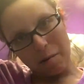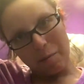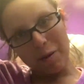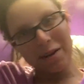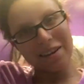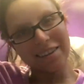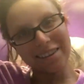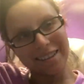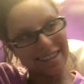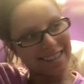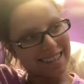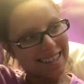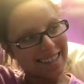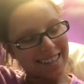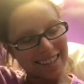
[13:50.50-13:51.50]
up
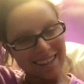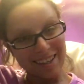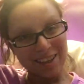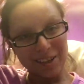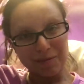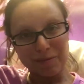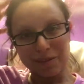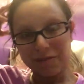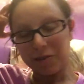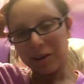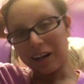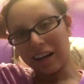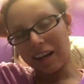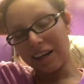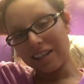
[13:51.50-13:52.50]
in terms of
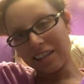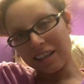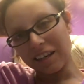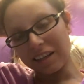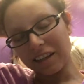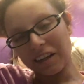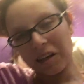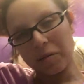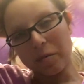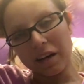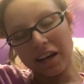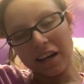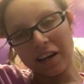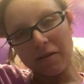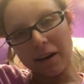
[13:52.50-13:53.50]
organizing and cleaning.
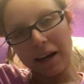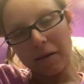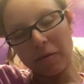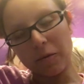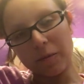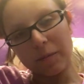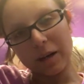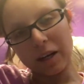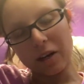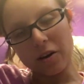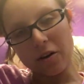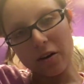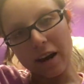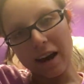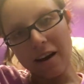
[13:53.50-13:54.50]
But anyway, I'm gonna
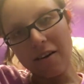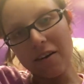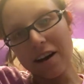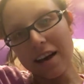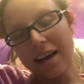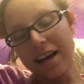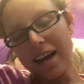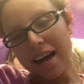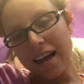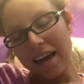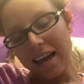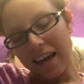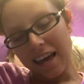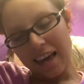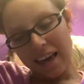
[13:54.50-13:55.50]
go now,
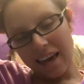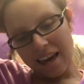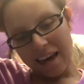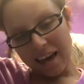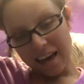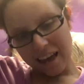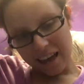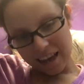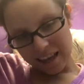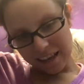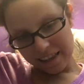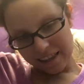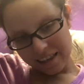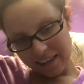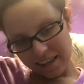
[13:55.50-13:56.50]

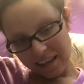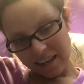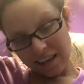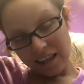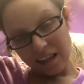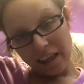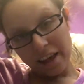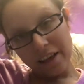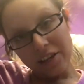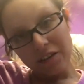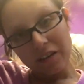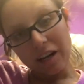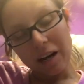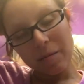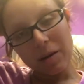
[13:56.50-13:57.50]
and thanks
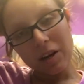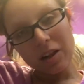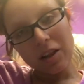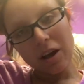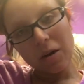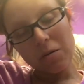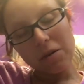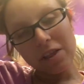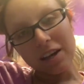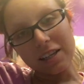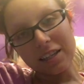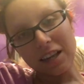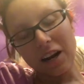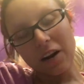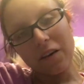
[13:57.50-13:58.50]
for coming along with us
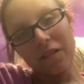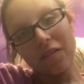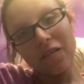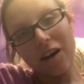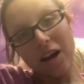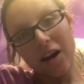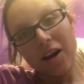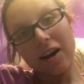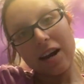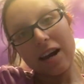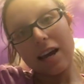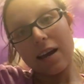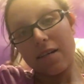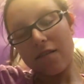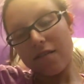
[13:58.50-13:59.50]
on our
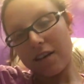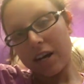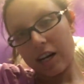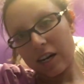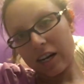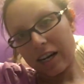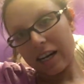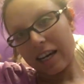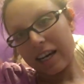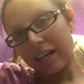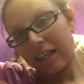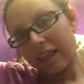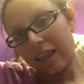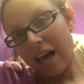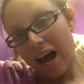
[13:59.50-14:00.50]
very, very
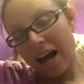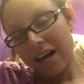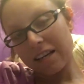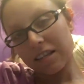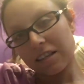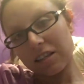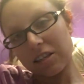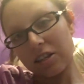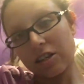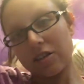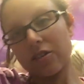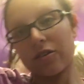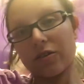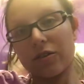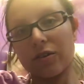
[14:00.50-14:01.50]
last
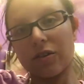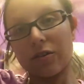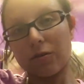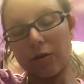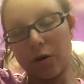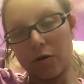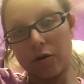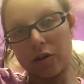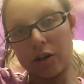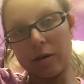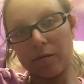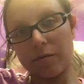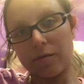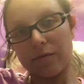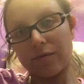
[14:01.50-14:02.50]
road trip
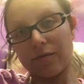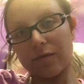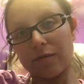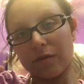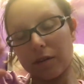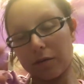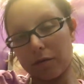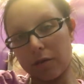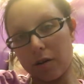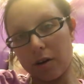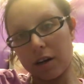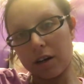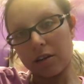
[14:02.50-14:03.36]
from Florida